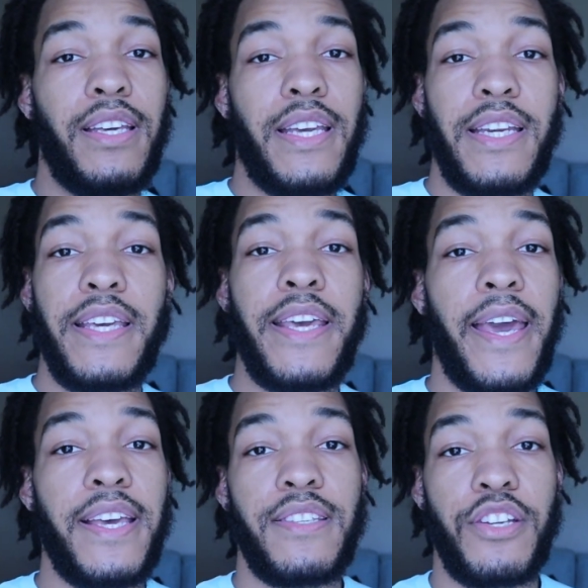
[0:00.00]
any
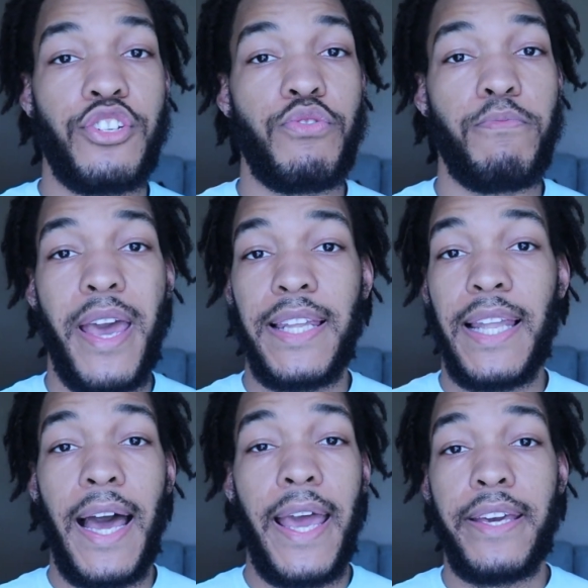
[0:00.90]
case that you may
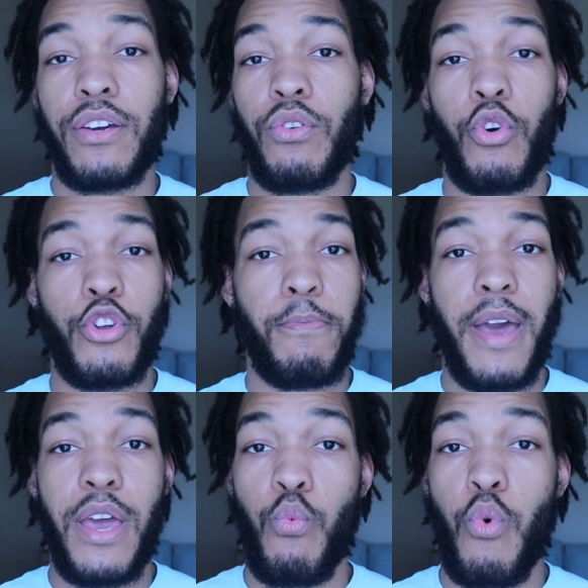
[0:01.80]
like or you
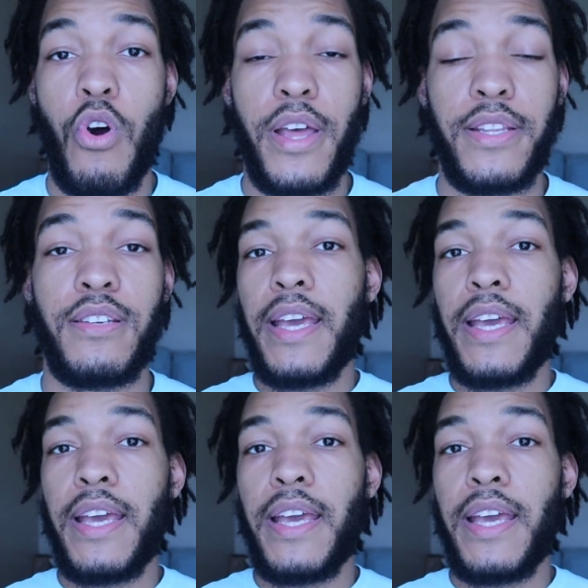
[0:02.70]
may want.